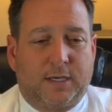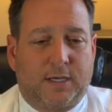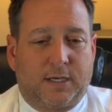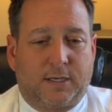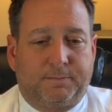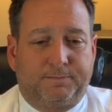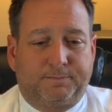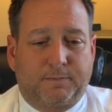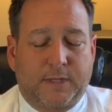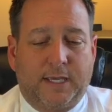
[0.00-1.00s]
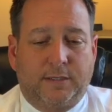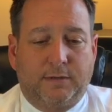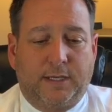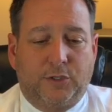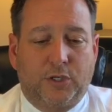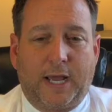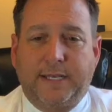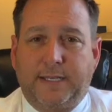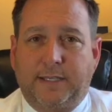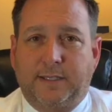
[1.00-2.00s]
and good
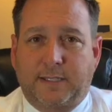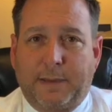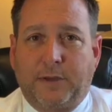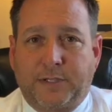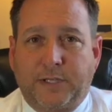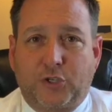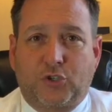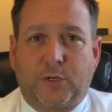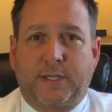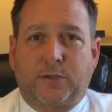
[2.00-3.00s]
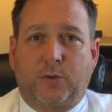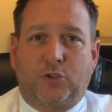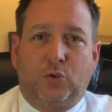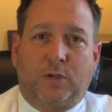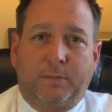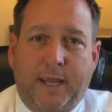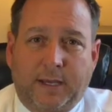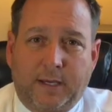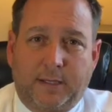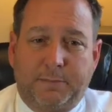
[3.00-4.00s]
ideas about dentistry so that you can
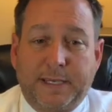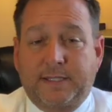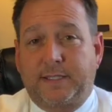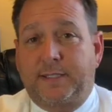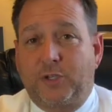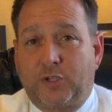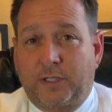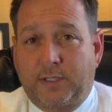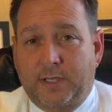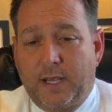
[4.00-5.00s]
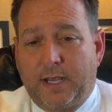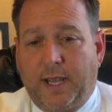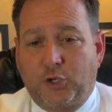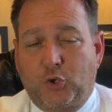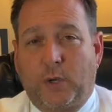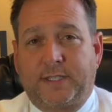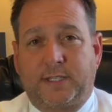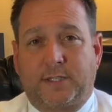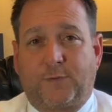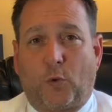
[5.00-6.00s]
make the best decisions and
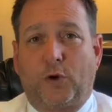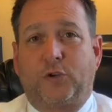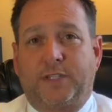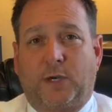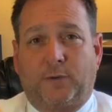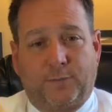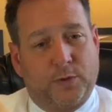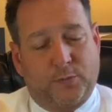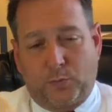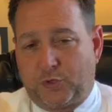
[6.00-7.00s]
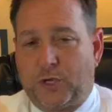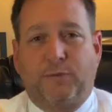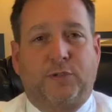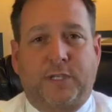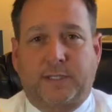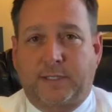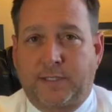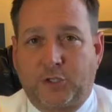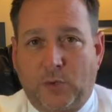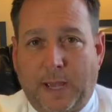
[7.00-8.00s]
choices for yourself with whichever dentist
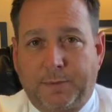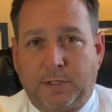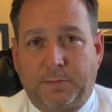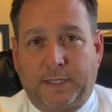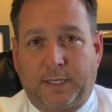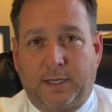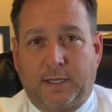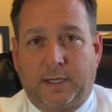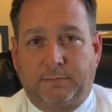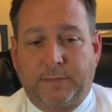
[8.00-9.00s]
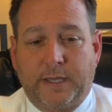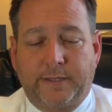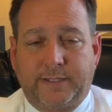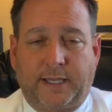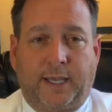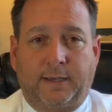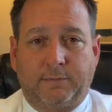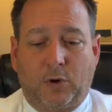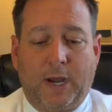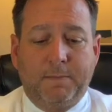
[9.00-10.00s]
that you happen to be seeing.
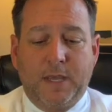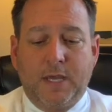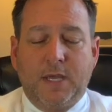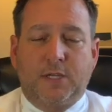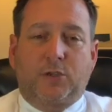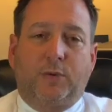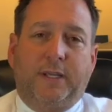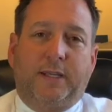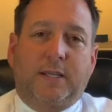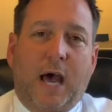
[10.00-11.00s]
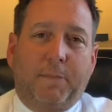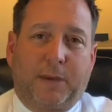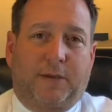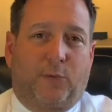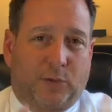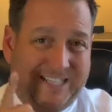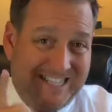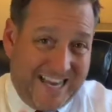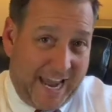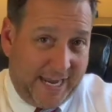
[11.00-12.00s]
All right. So the topic for
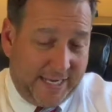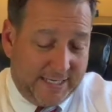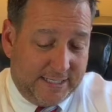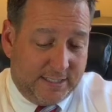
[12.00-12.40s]
today